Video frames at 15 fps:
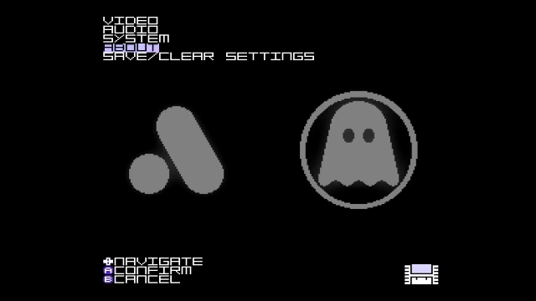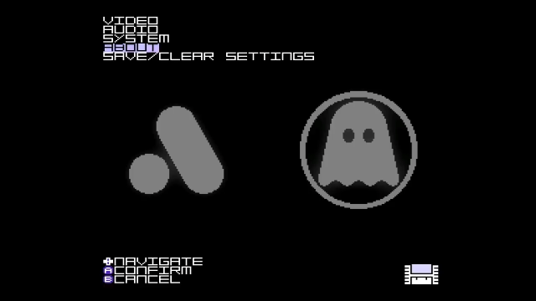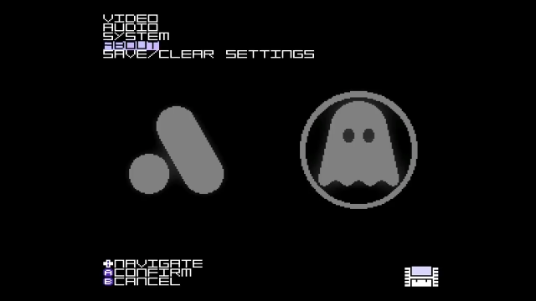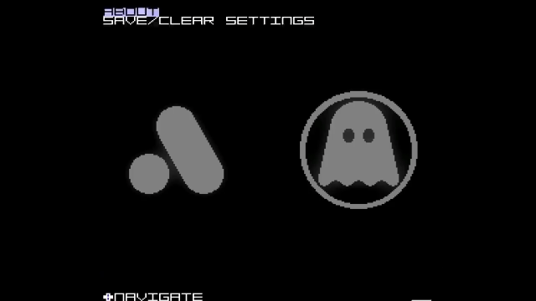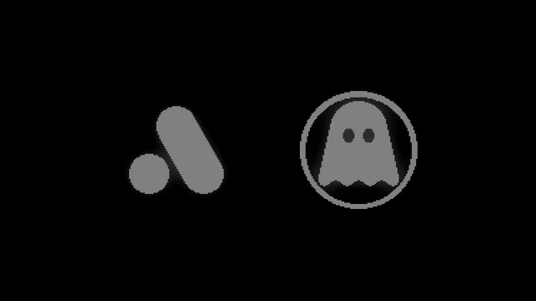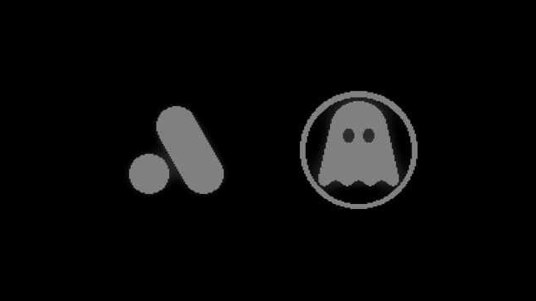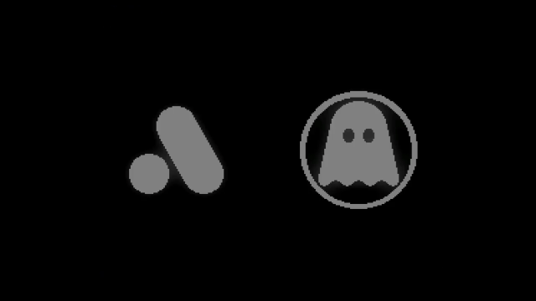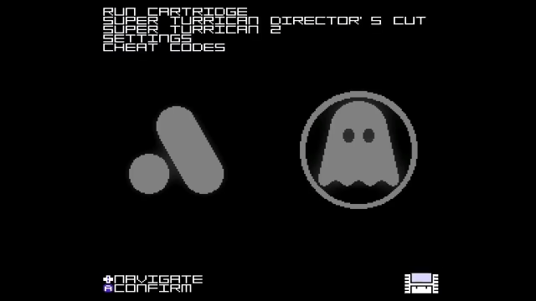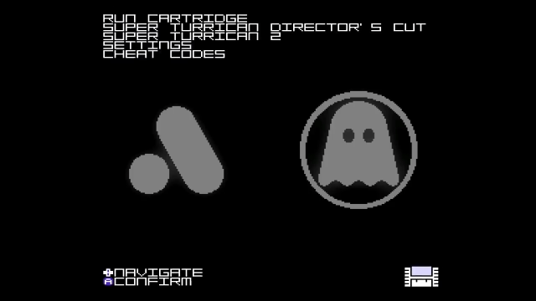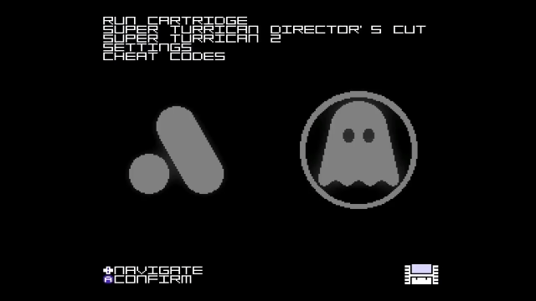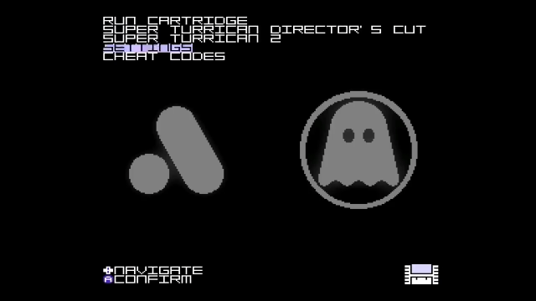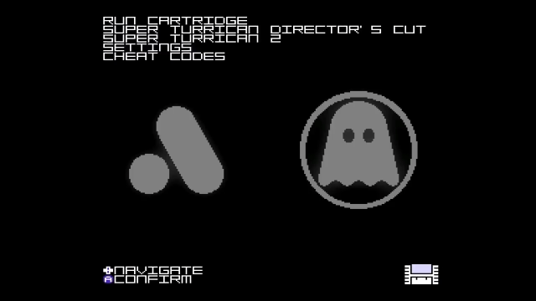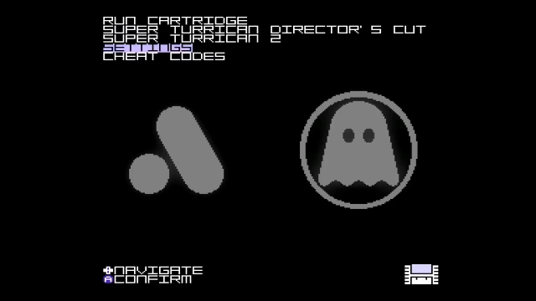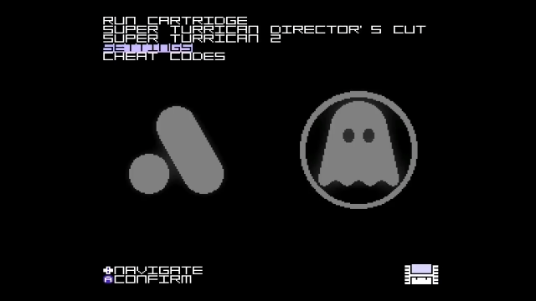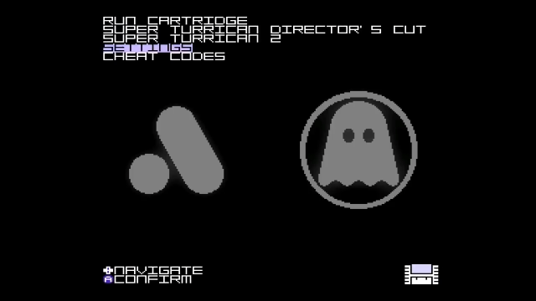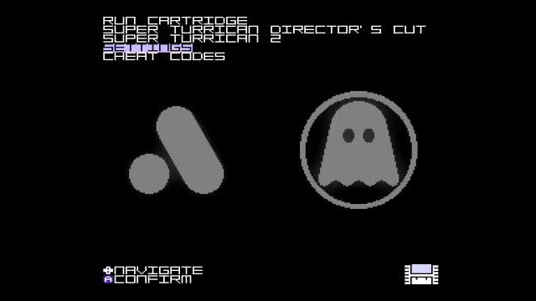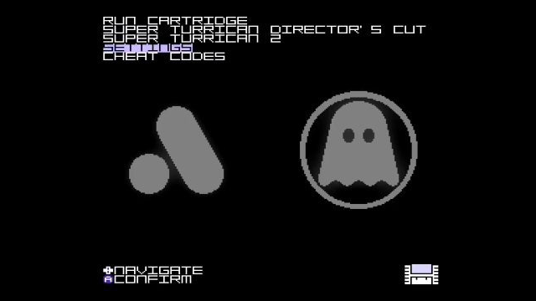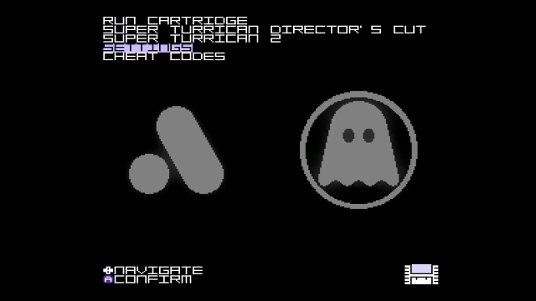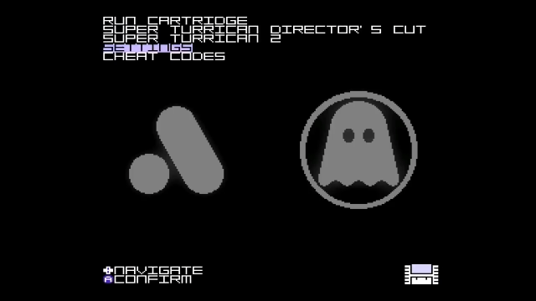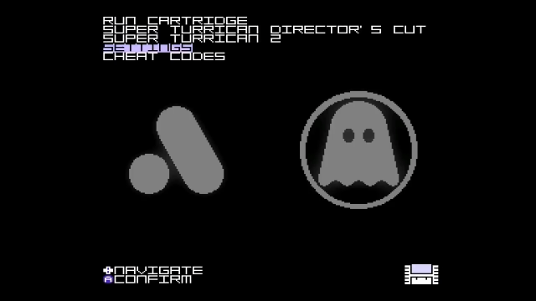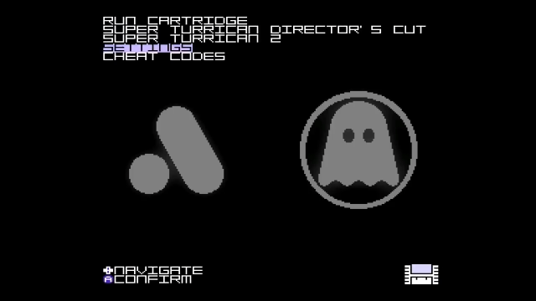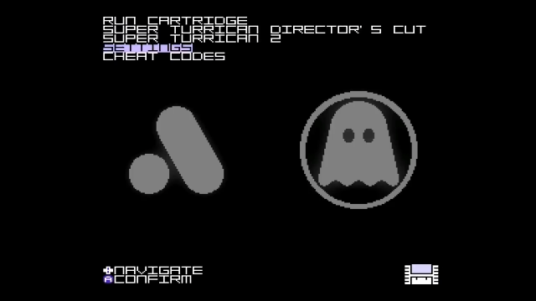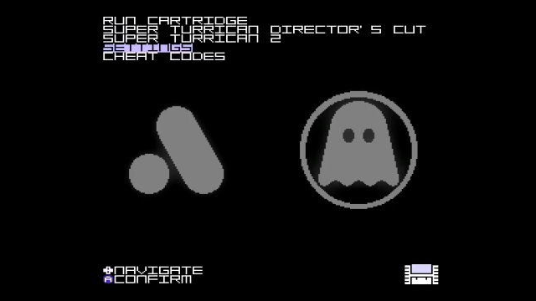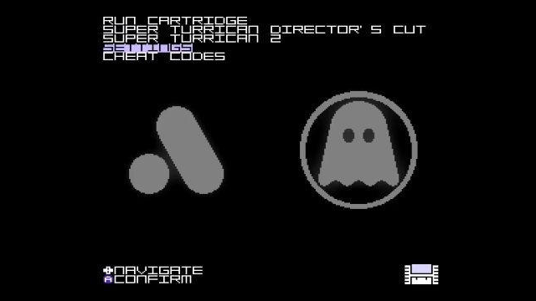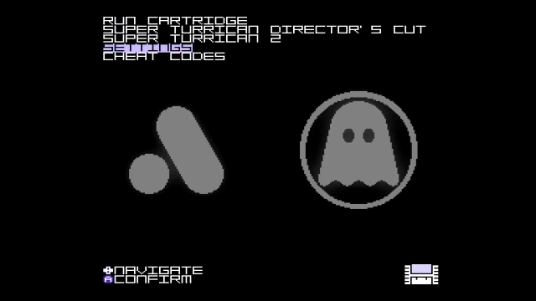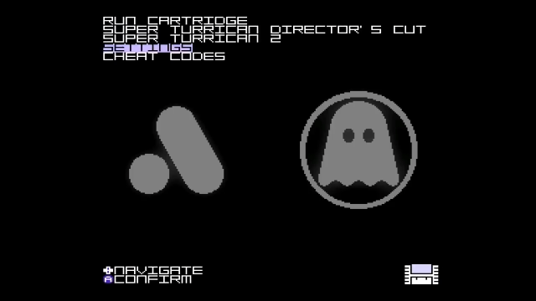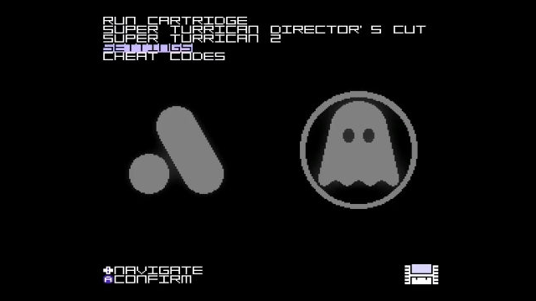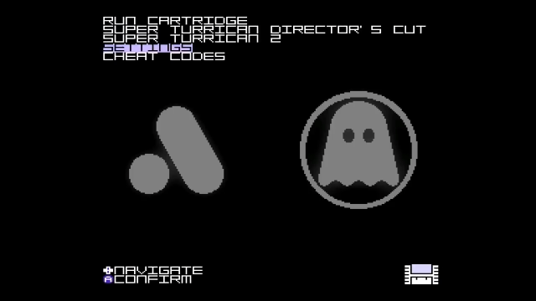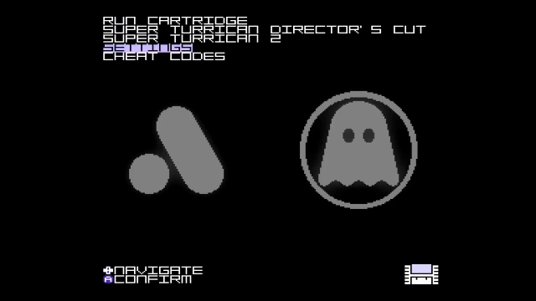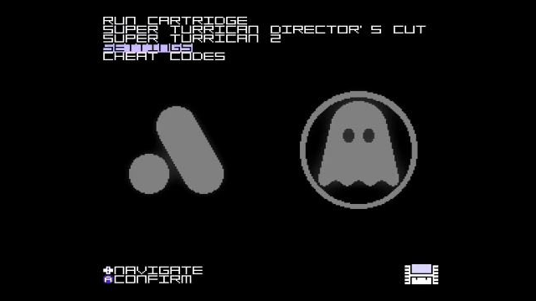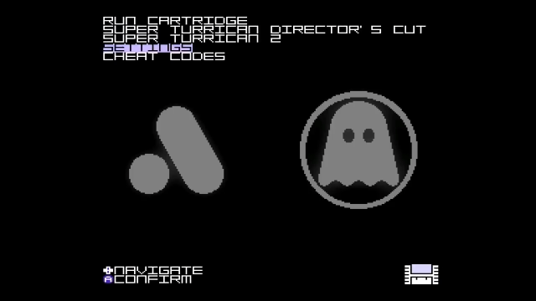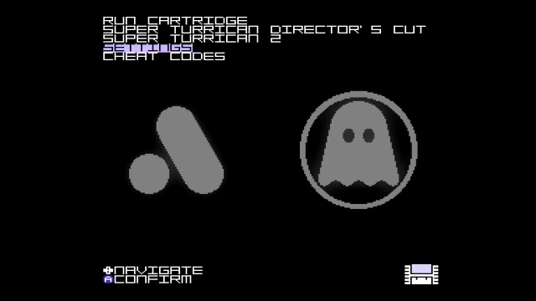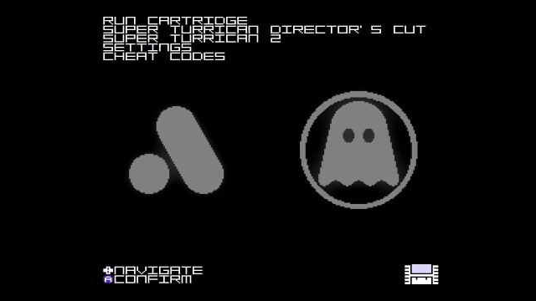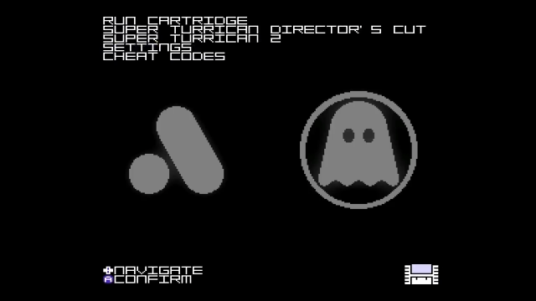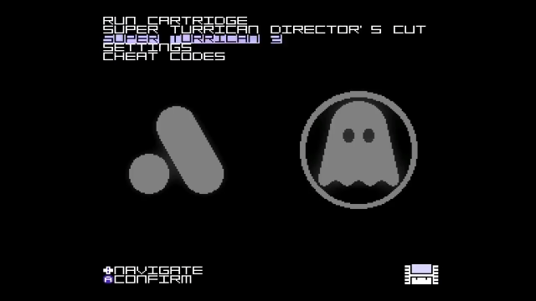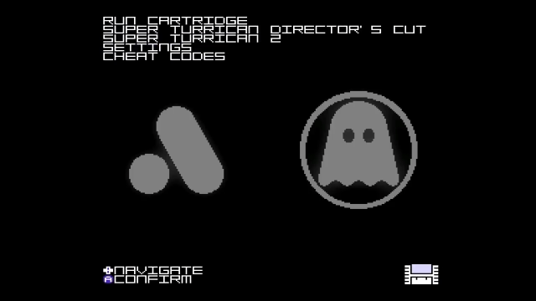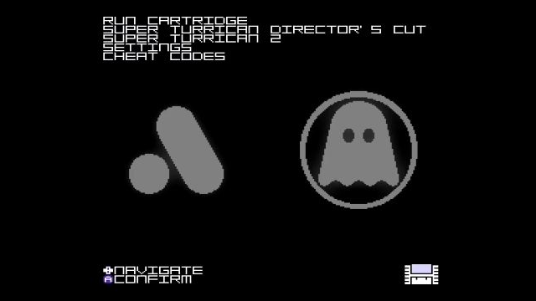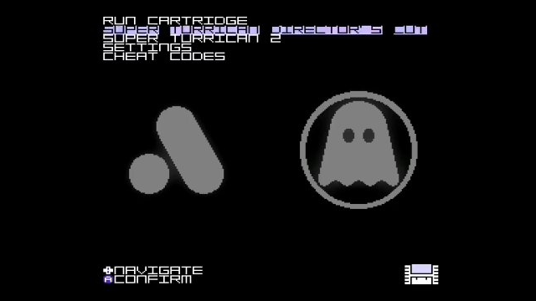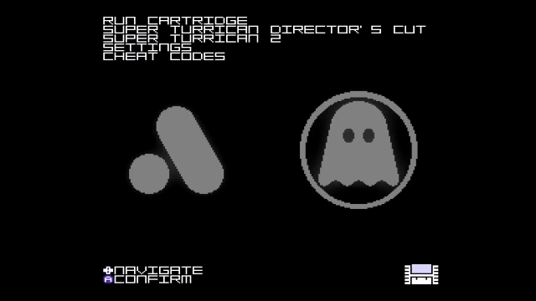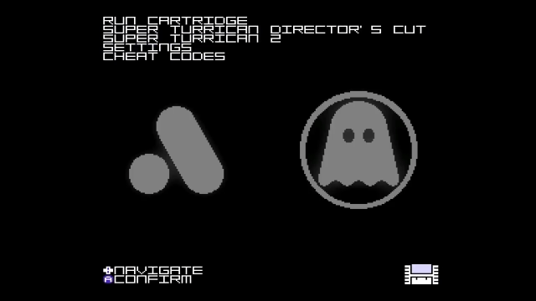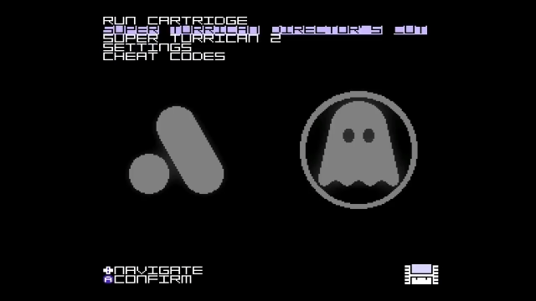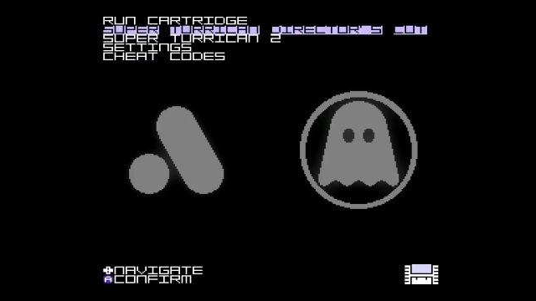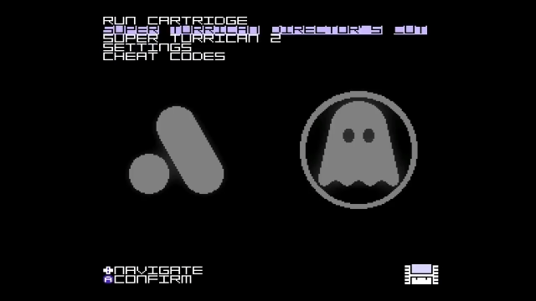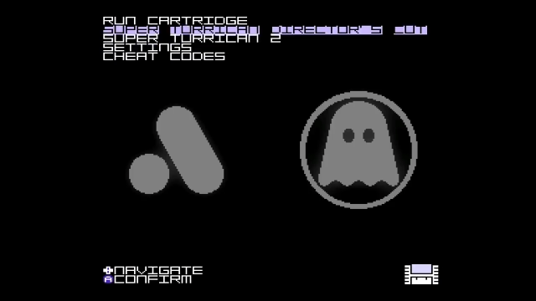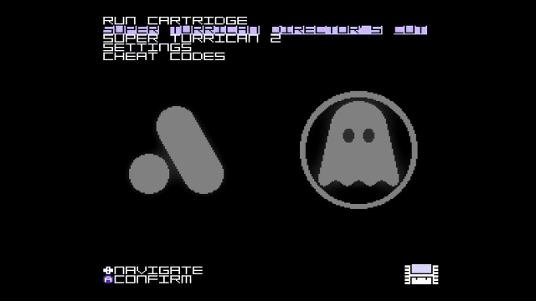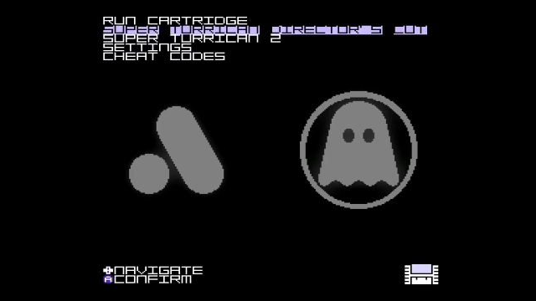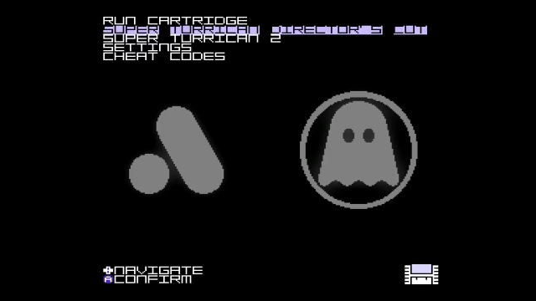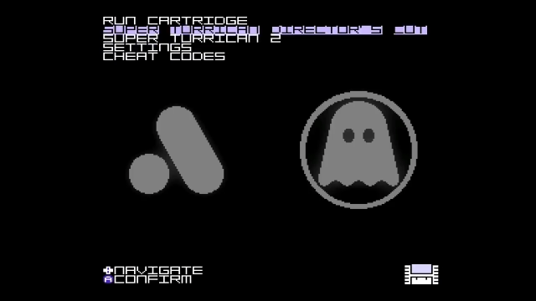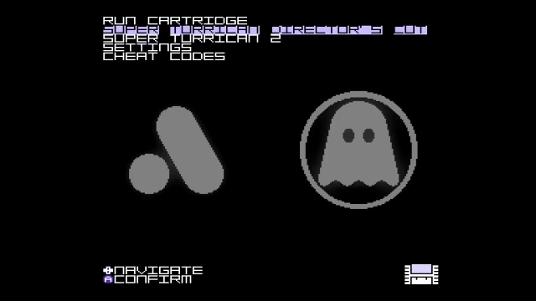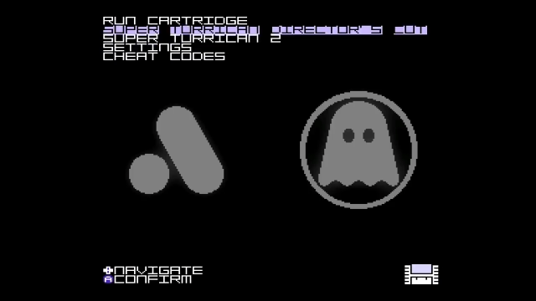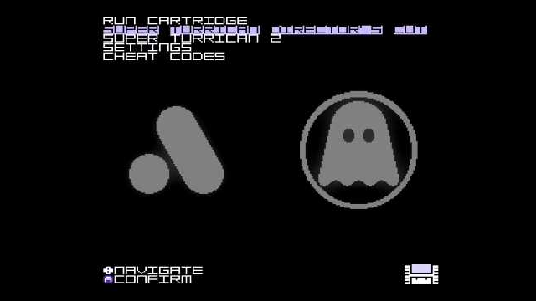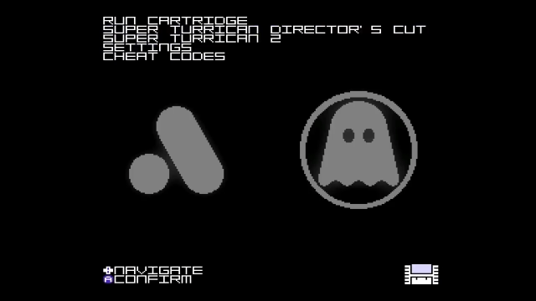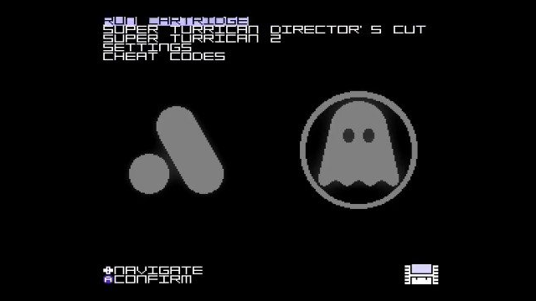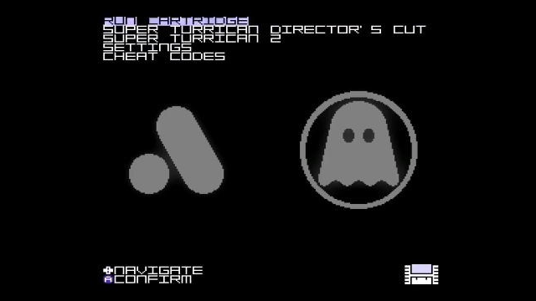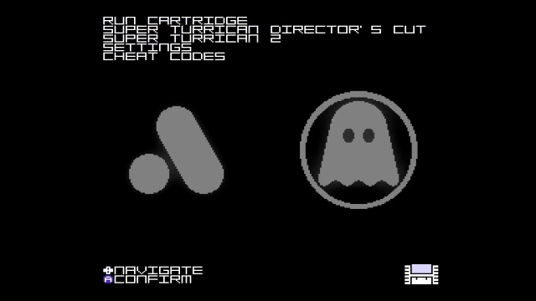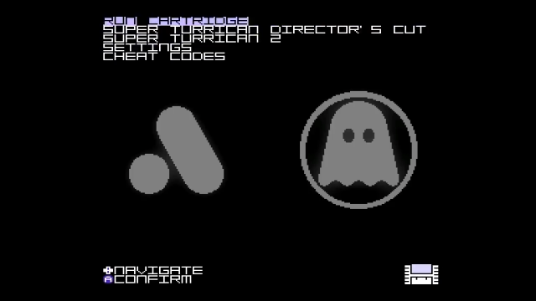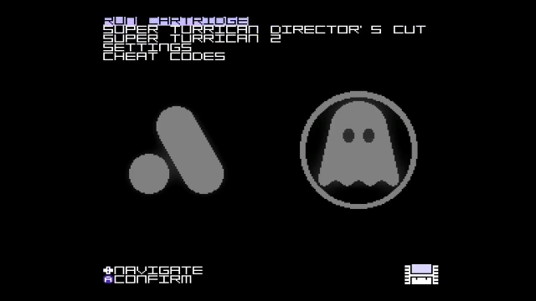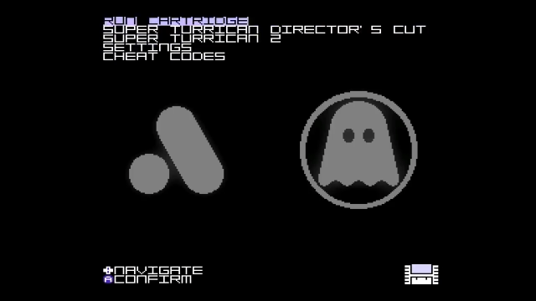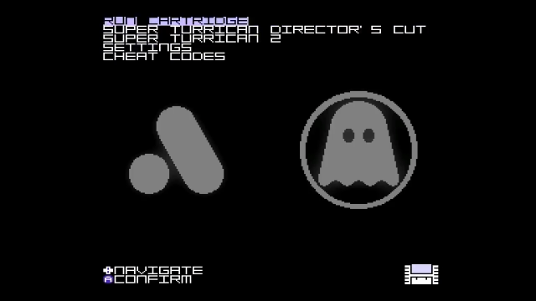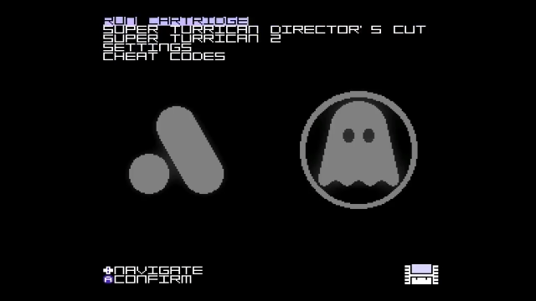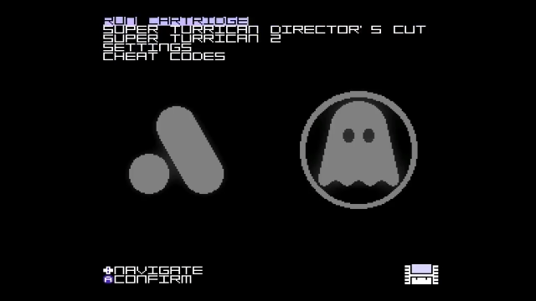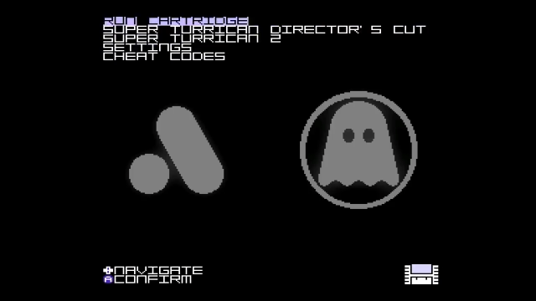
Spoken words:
(no speaker visible)